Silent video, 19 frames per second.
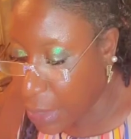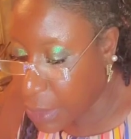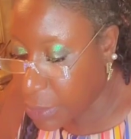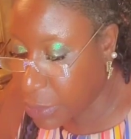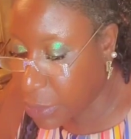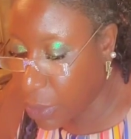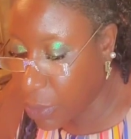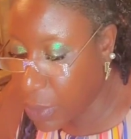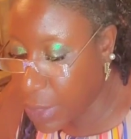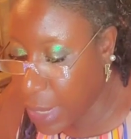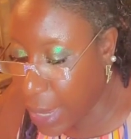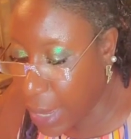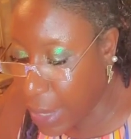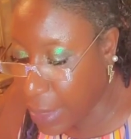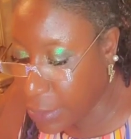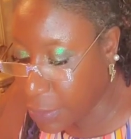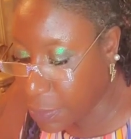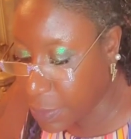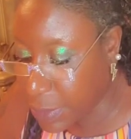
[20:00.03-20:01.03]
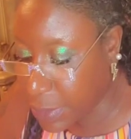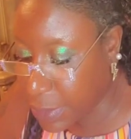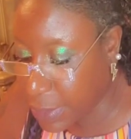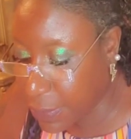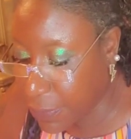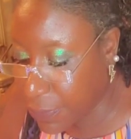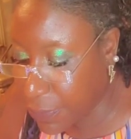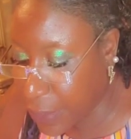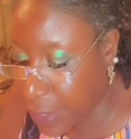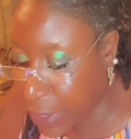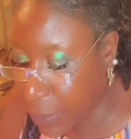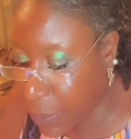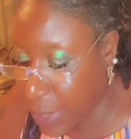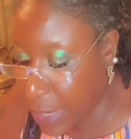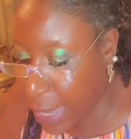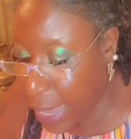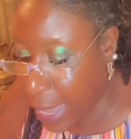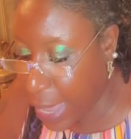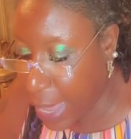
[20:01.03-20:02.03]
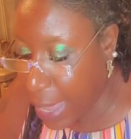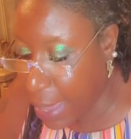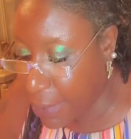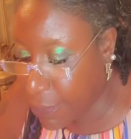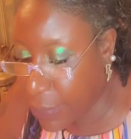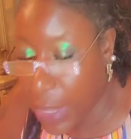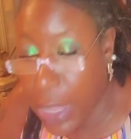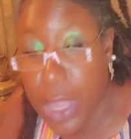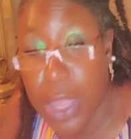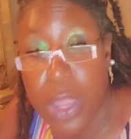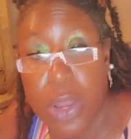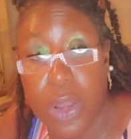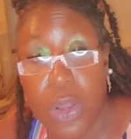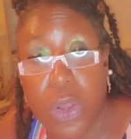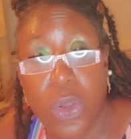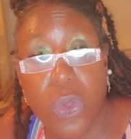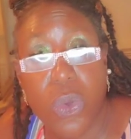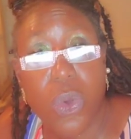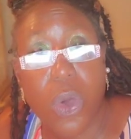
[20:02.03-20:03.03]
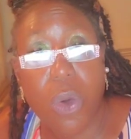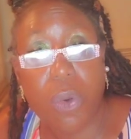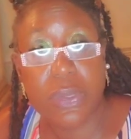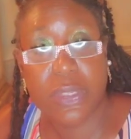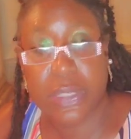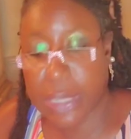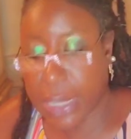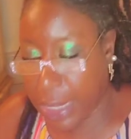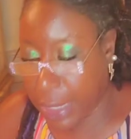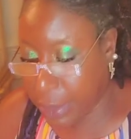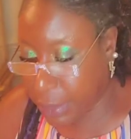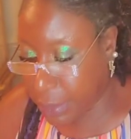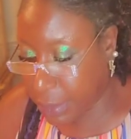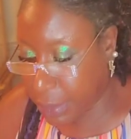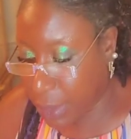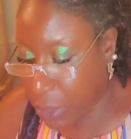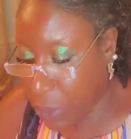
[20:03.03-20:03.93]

So non-specific, we have leukocytes,